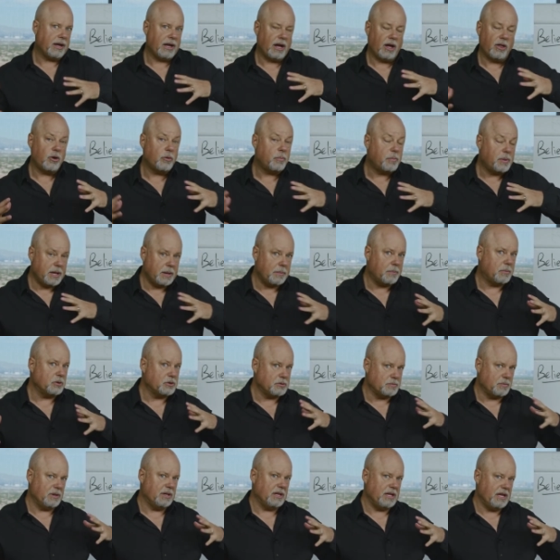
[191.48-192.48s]
other people's
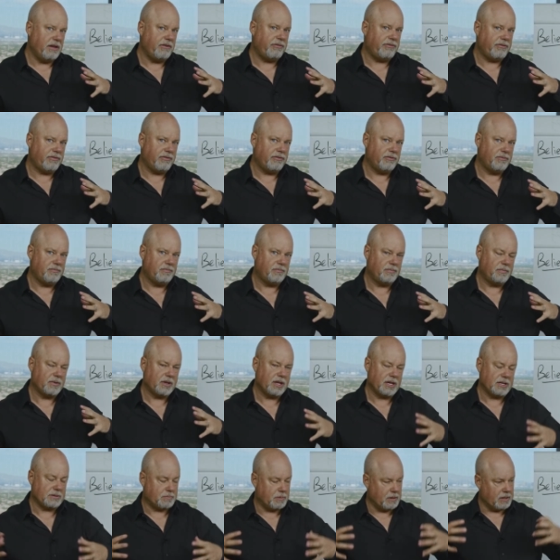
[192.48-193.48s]
belief,
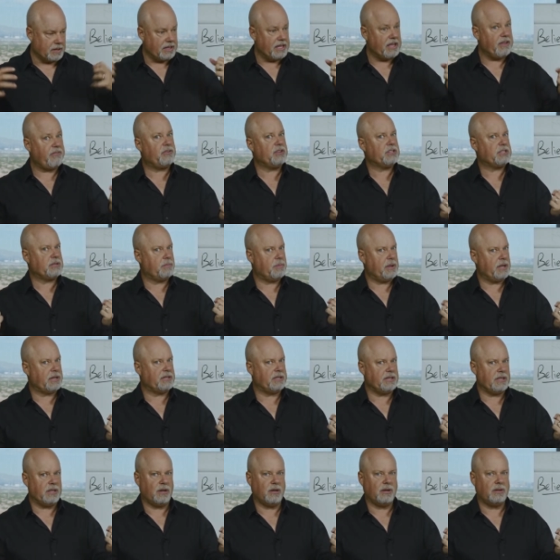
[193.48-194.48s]
because belief is a big
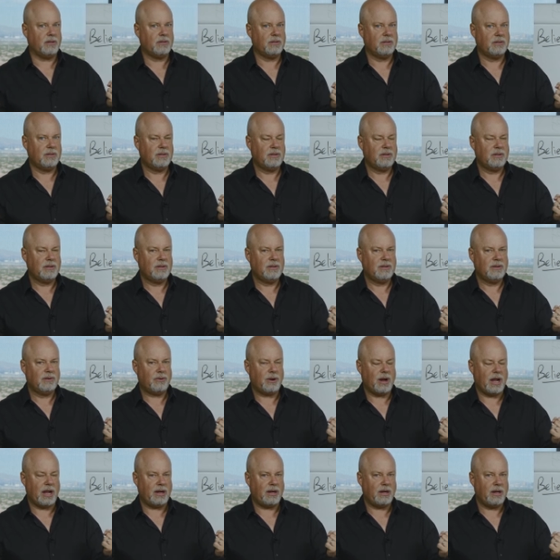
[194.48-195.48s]
deal,
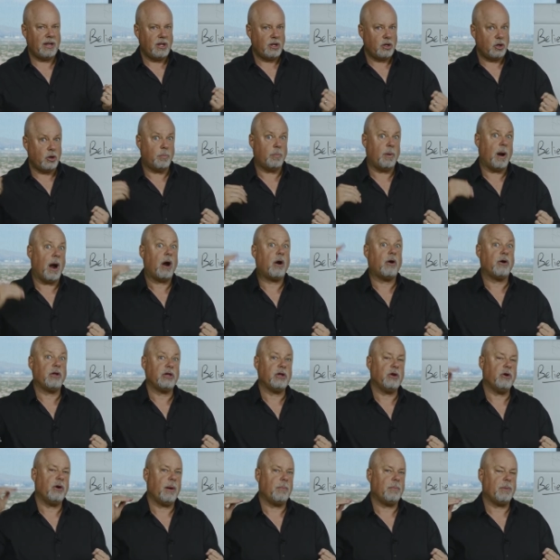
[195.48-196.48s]
right? You're borrowing
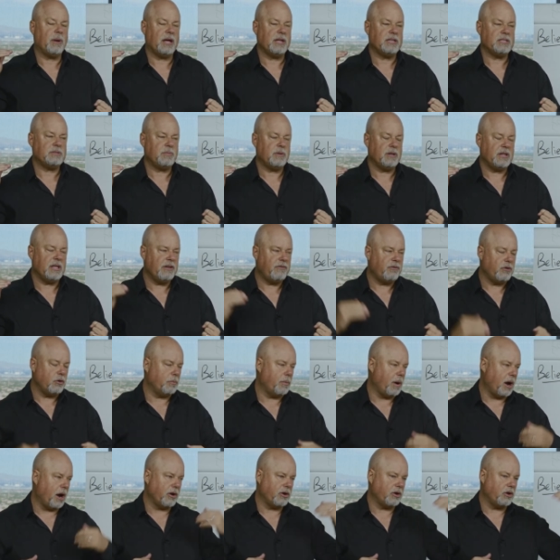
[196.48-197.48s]
your upline's belief, you're
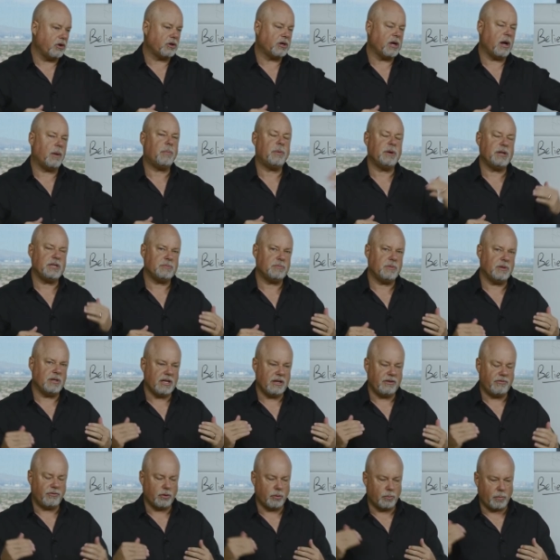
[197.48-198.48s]
borrowing your company's
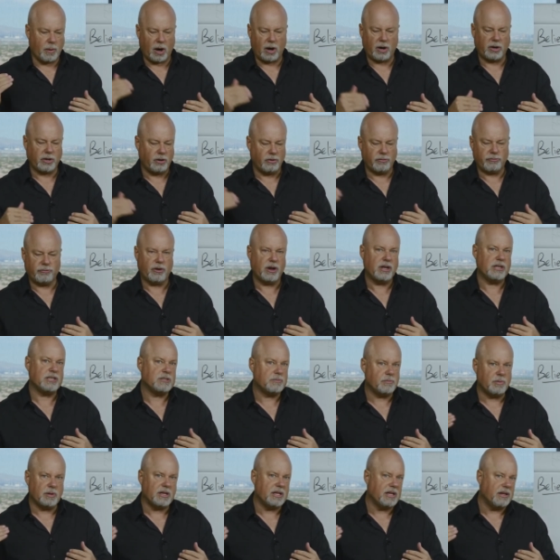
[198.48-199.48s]
belief, you're borrowing your friend's
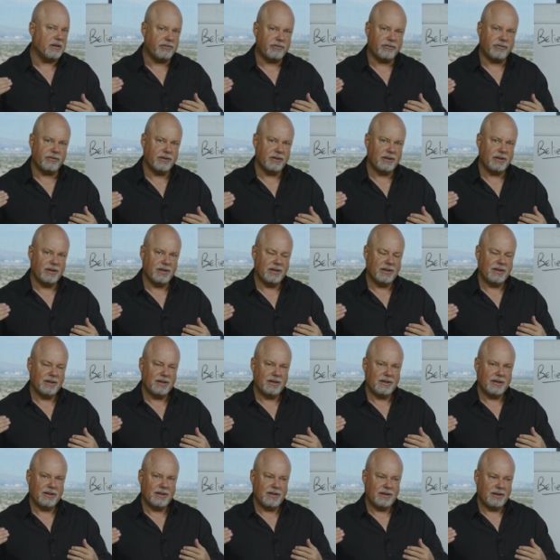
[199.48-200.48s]
belief
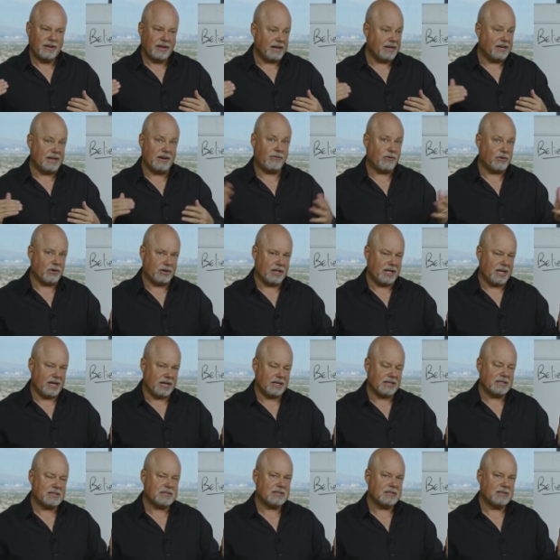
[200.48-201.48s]
in different
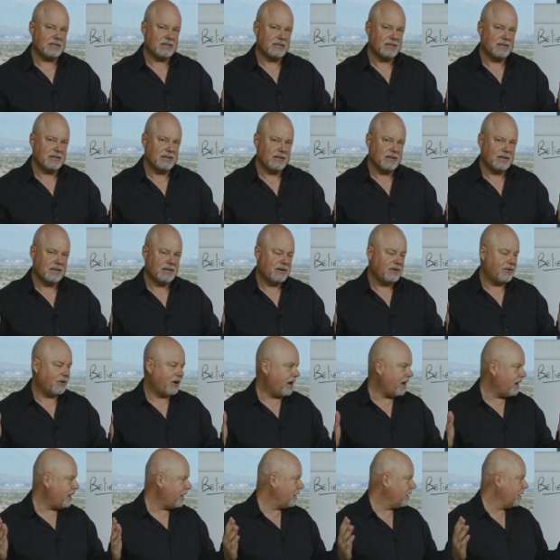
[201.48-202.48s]
things,
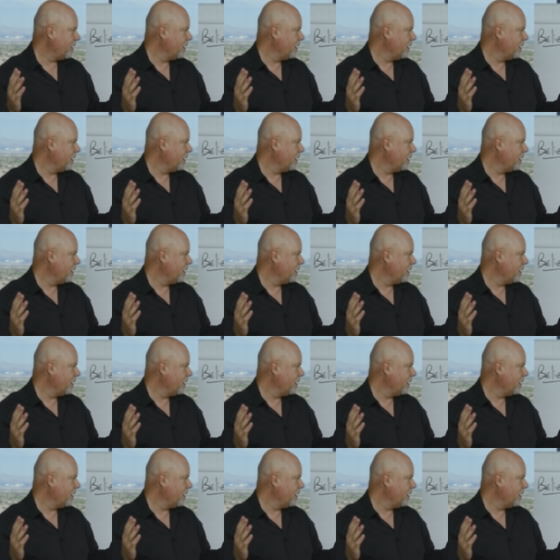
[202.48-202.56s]
right?